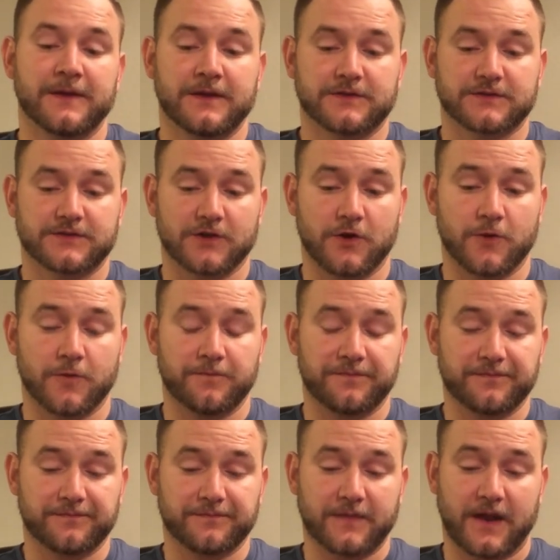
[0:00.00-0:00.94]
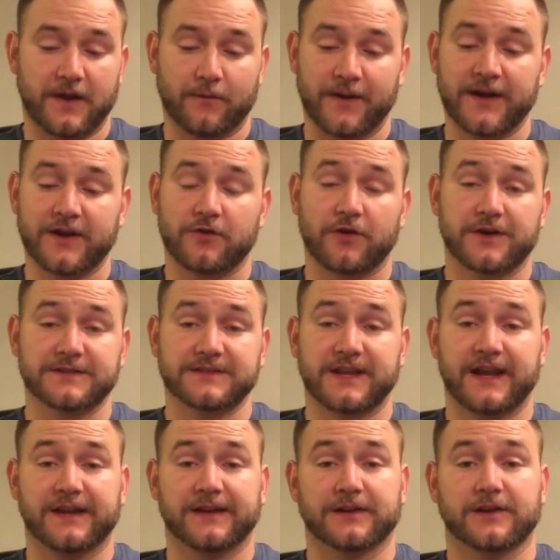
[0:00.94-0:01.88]
So I ran across
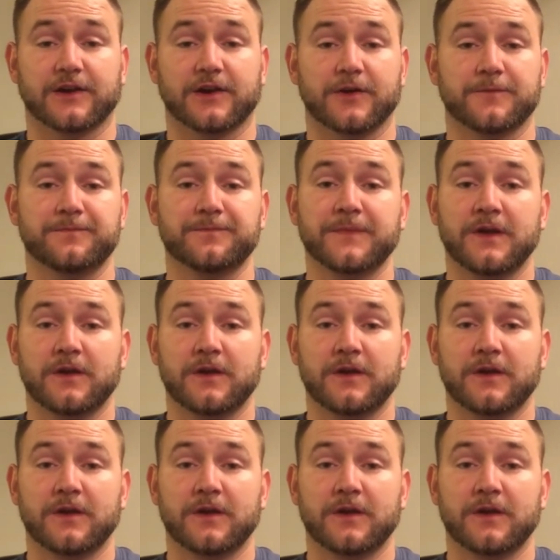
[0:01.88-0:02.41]
Co.,